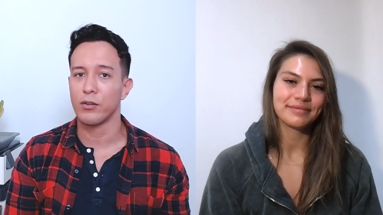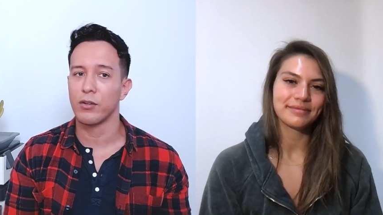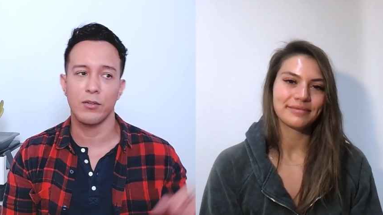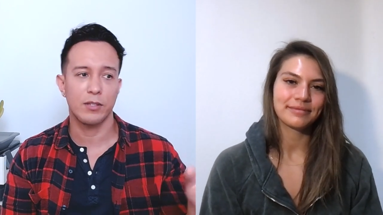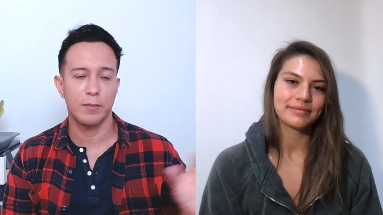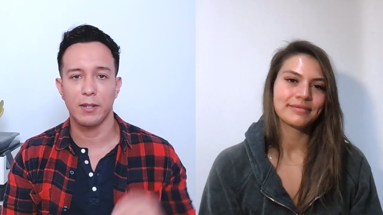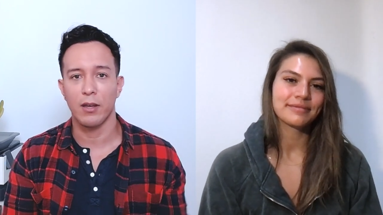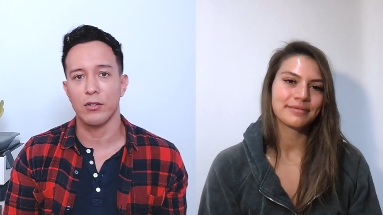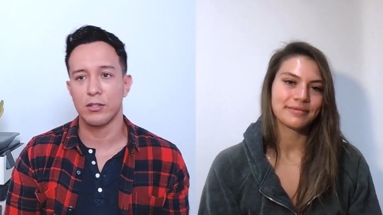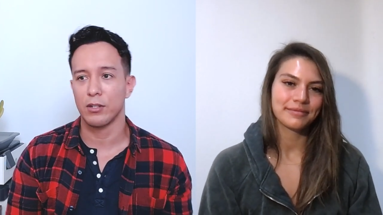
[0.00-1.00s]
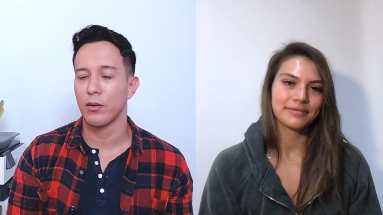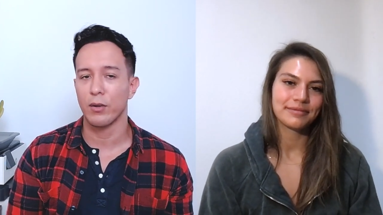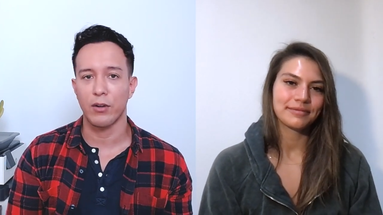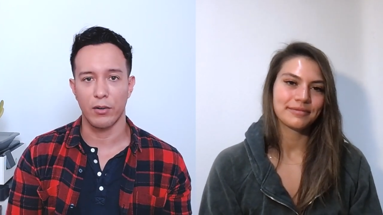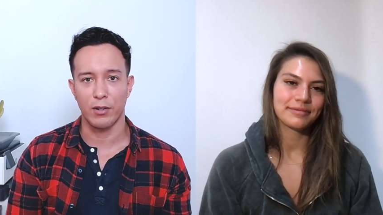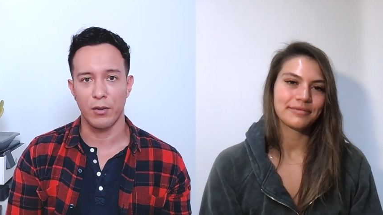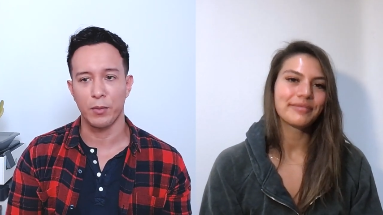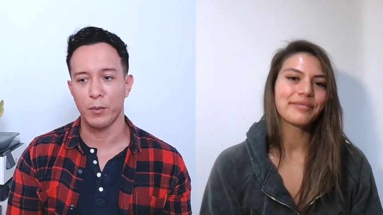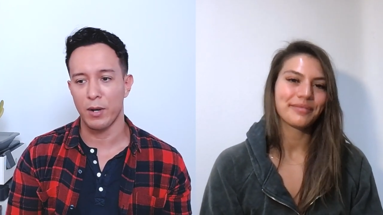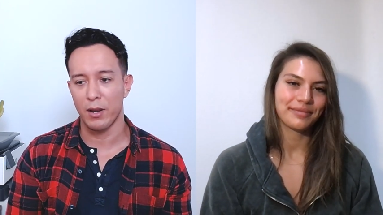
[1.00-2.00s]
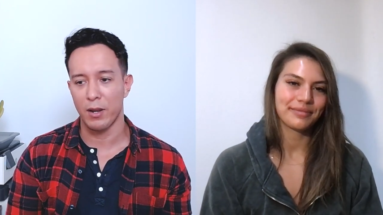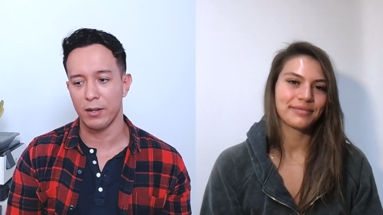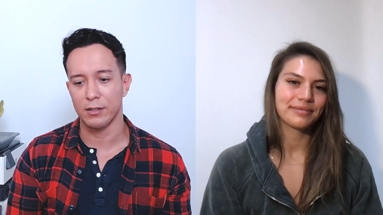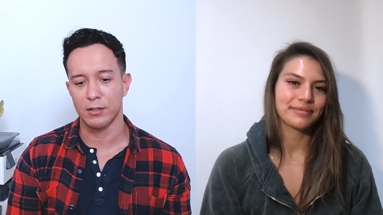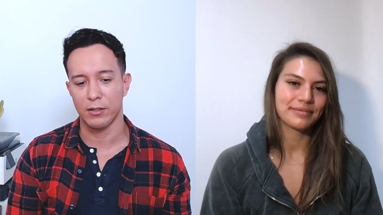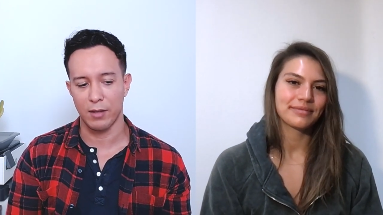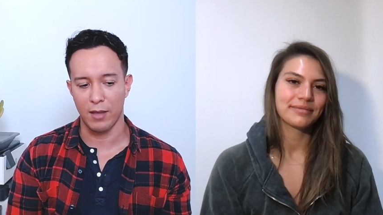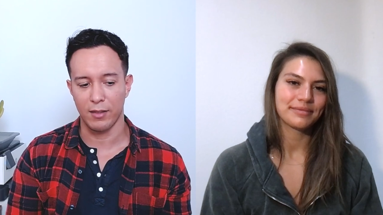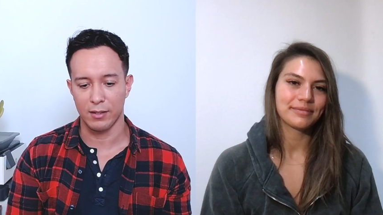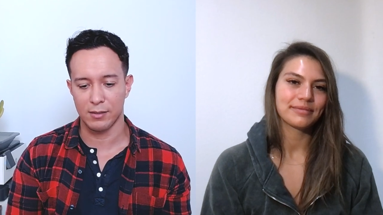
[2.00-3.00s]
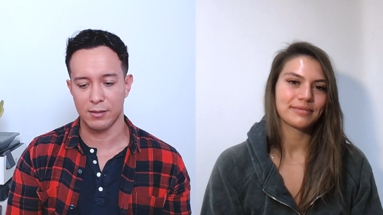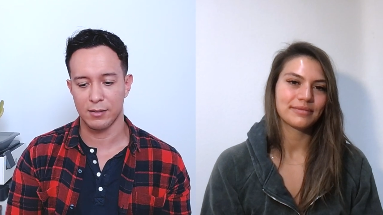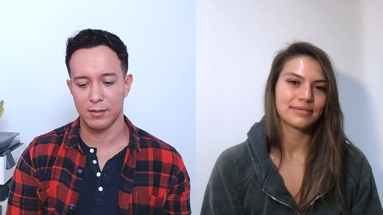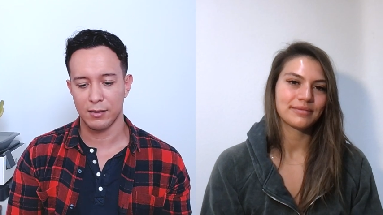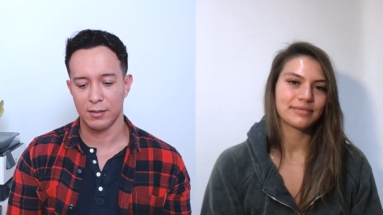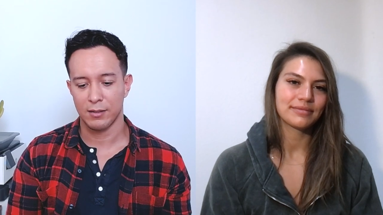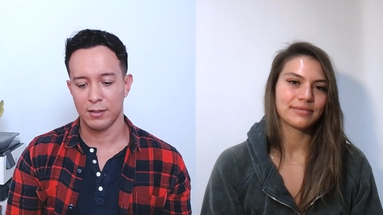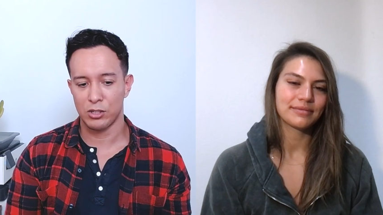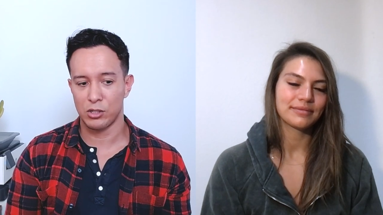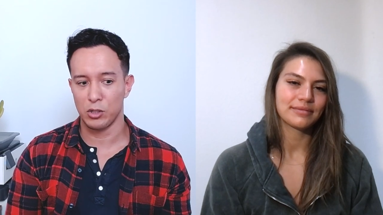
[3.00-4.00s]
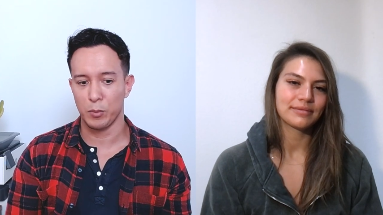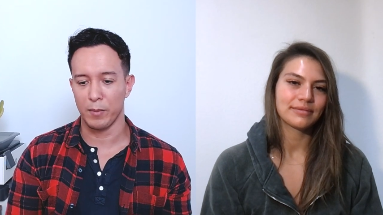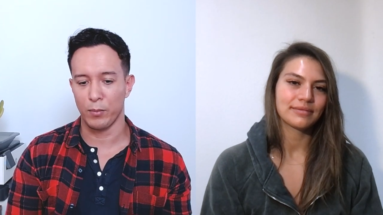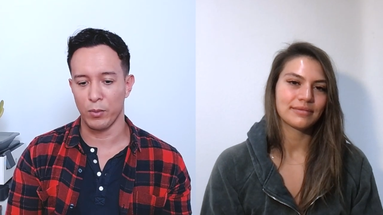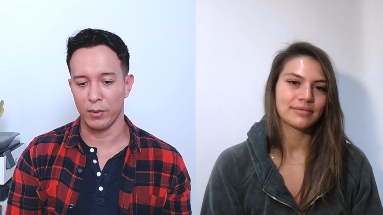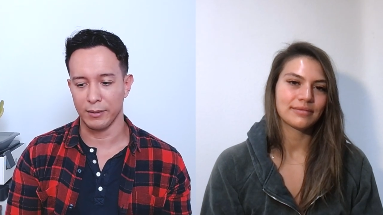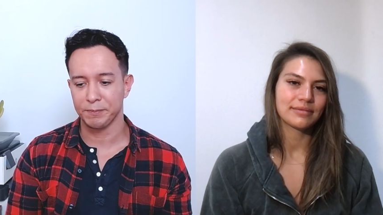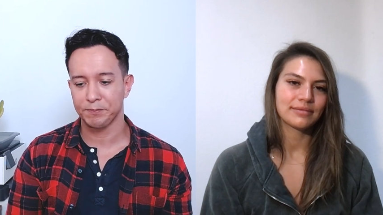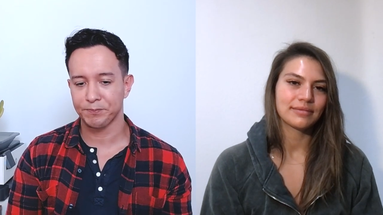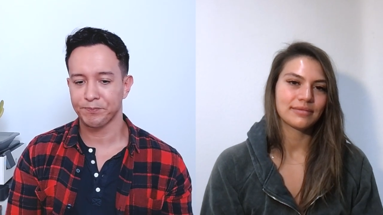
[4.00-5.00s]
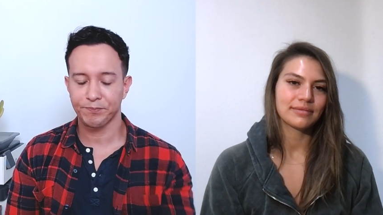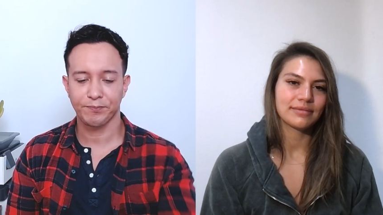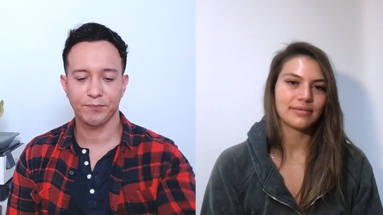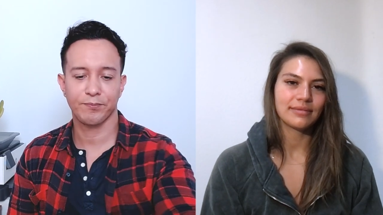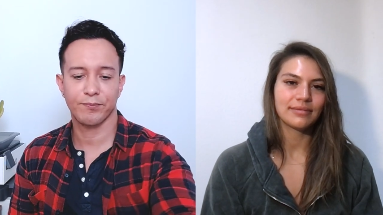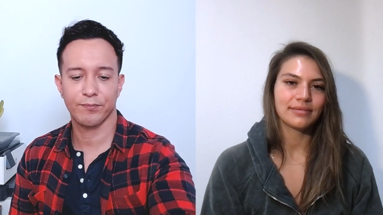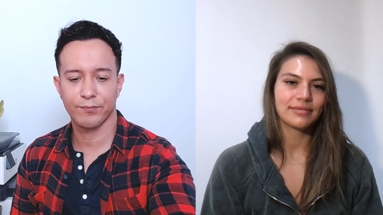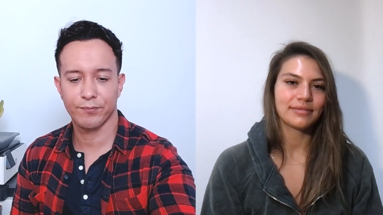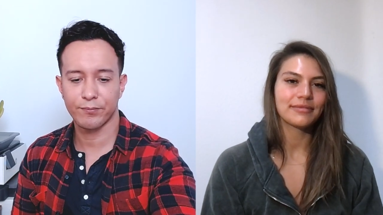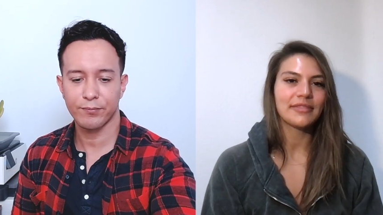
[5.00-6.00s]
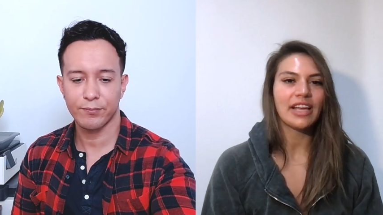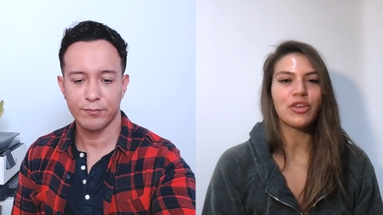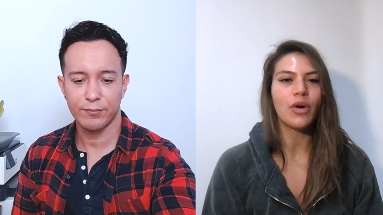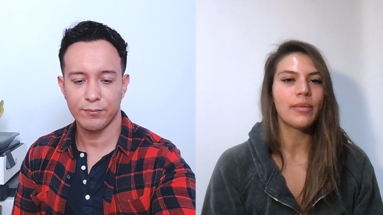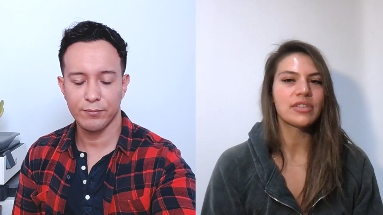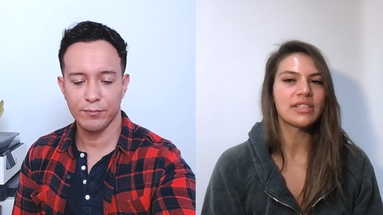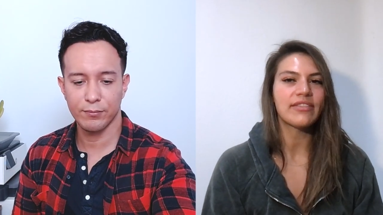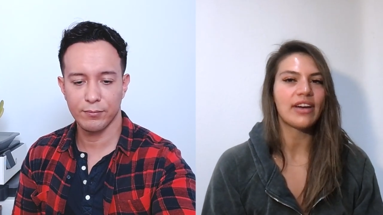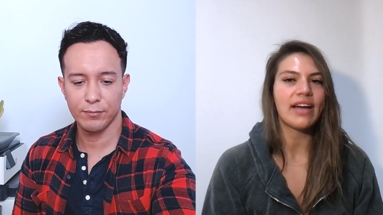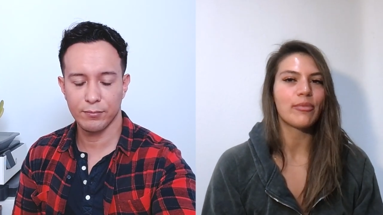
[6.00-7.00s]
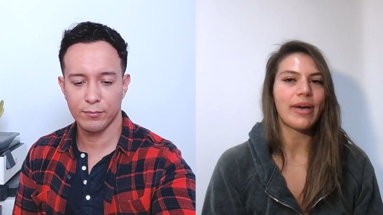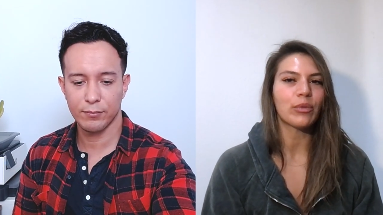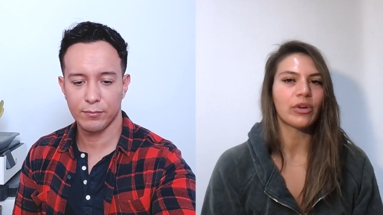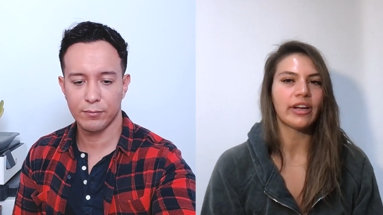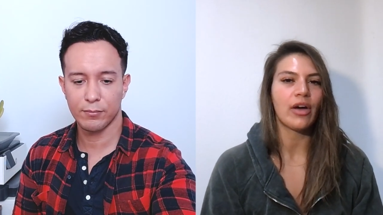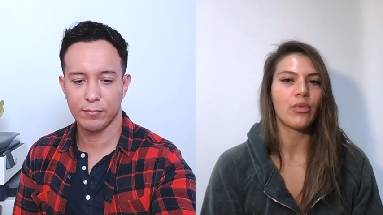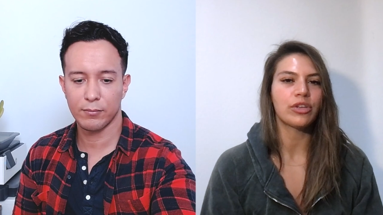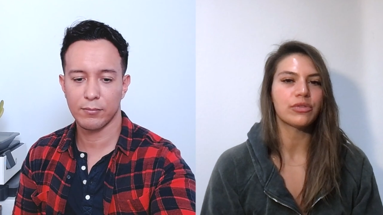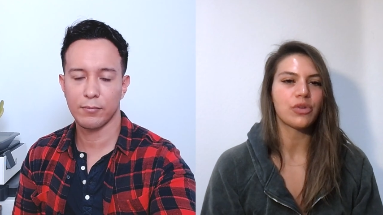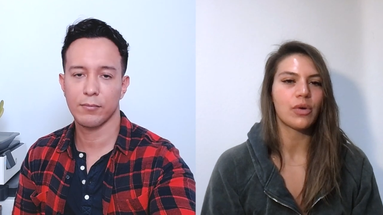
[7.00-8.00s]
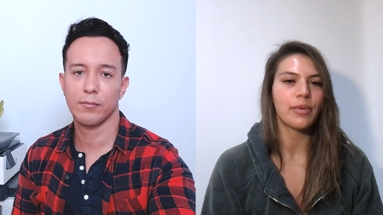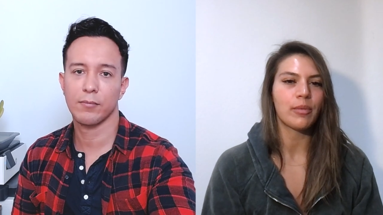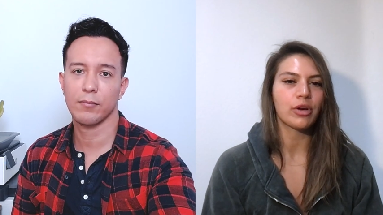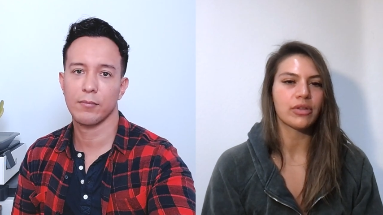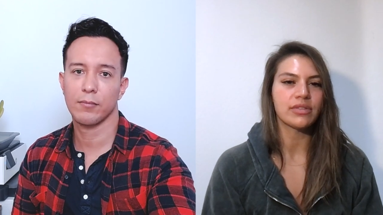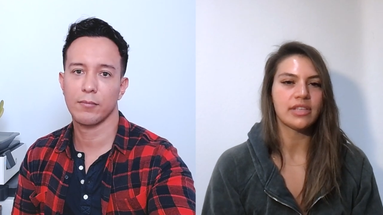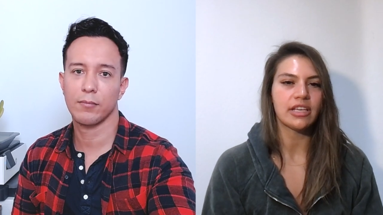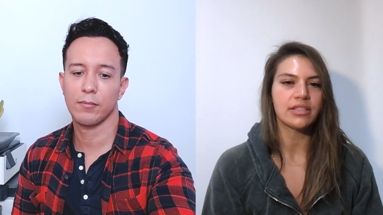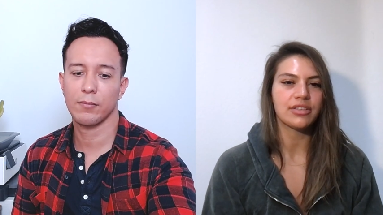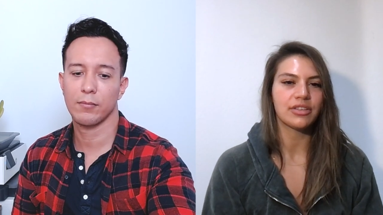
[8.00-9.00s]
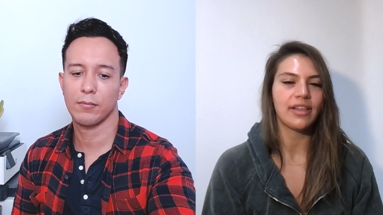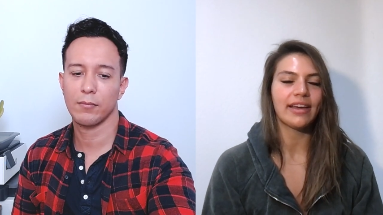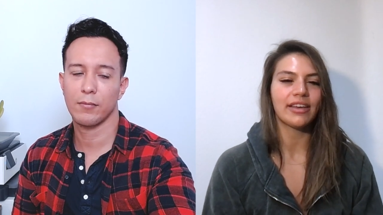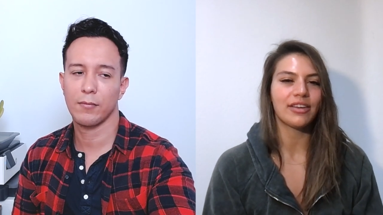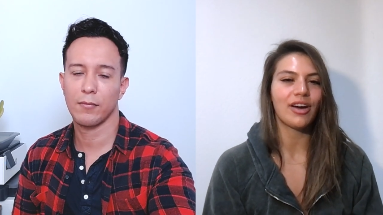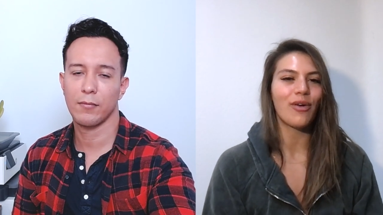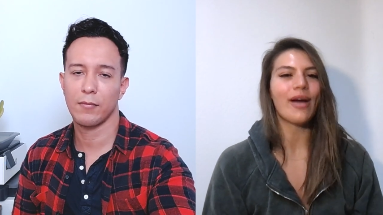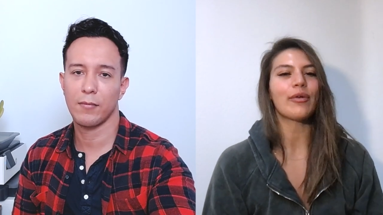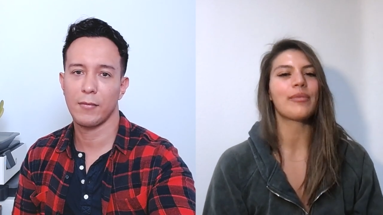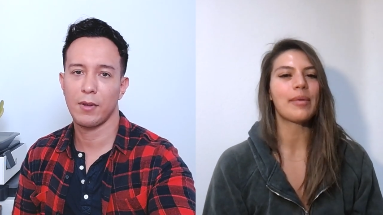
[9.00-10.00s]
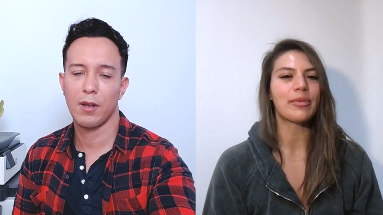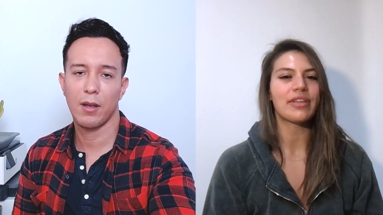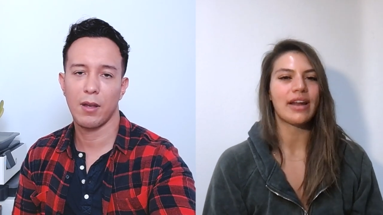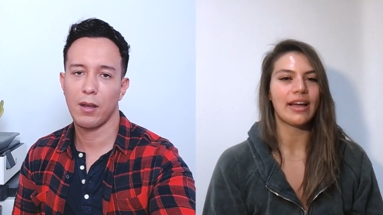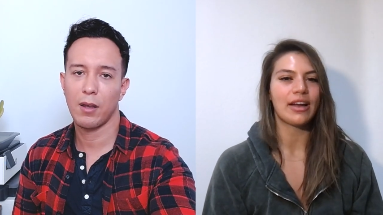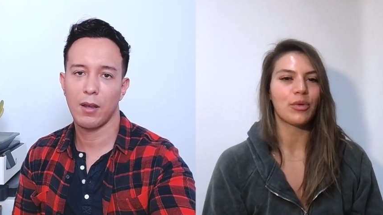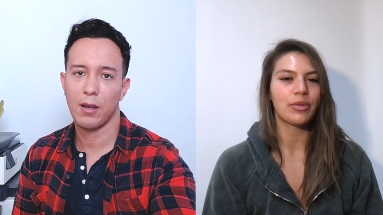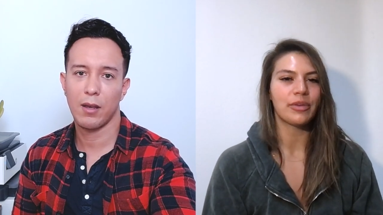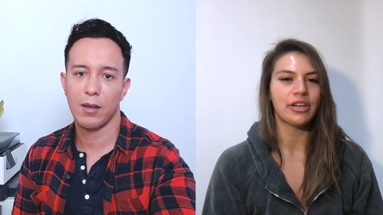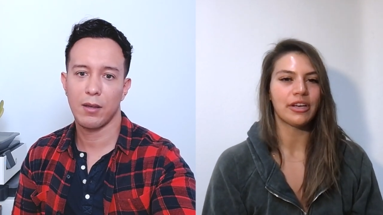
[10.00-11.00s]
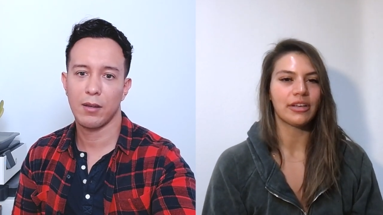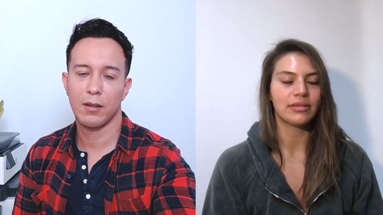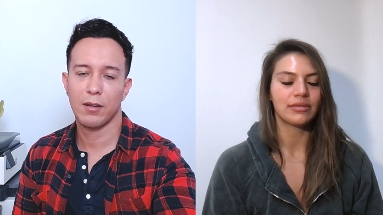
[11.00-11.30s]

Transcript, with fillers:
Speaker 1: you can do something else. You can go on cardio or whatever. And so yeah, that's super important.
Speaker 2: And you almost never have a bad workout when you show up on one of those days. You're like, oh, I remember that I kind of want to be here.